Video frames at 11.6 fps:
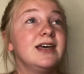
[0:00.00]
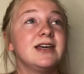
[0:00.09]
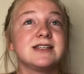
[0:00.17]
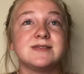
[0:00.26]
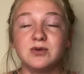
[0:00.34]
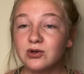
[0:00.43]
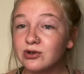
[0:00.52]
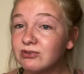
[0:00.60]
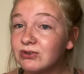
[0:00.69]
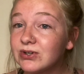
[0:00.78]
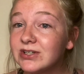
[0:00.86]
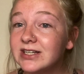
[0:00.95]
is
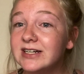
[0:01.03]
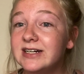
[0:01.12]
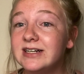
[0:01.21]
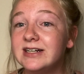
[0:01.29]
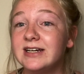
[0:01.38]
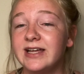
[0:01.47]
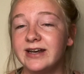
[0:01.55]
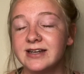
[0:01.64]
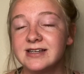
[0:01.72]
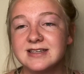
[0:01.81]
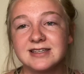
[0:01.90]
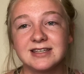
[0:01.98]
beautiful. And it
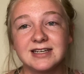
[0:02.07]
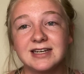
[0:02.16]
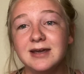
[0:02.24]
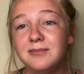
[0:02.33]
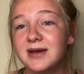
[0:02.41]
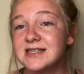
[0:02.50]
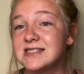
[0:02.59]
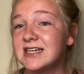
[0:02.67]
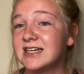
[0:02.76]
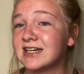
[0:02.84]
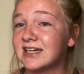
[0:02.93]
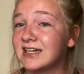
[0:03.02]
can get messy
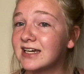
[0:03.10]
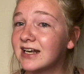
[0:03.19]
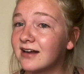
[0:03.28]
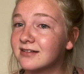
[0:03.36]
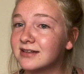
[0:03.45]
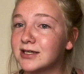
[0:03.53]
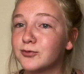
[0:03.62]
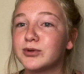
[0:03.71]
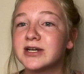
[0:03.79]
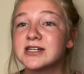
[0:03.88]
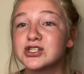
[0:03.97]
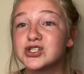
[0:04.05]
and it can get ugly, but
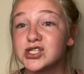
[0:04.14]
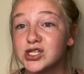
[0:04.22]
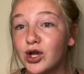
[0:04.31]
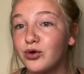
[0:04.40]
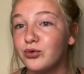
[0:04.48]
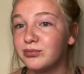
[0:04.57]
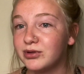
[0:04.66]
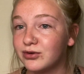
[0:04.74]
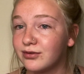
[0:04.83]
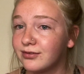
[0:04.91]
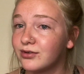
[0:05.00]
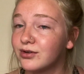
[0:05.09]
it is so
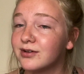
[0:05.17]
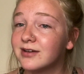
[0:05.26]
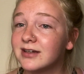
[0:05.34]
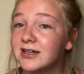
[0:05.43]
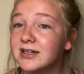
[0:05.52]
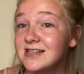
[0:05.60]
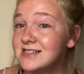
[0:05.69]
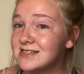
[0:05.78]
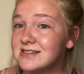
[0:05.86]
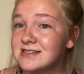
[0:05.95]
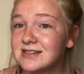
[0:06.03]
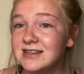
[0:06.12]
beautiful. And
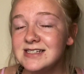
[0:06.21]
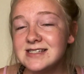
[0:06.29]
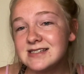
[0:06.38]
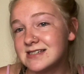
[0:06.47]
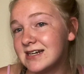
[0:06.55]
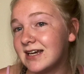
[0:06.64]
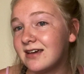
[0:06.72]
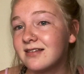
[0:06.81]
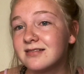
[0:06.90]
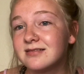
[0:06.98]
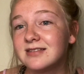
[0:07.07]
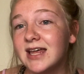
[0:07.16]
this isn't it.
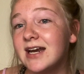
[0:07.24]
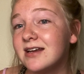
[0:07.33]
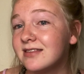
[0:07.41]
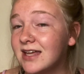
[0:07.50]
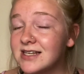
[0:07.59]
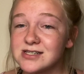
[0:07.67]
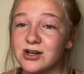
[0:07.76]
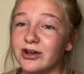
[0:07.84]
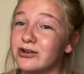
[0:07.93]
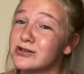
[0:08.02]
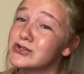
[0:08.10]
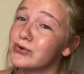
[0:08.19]
That's not
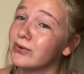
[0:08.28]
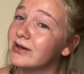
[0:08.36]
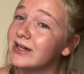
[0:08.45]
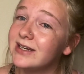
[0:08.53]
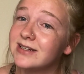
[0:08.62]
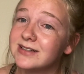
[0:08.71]
your story.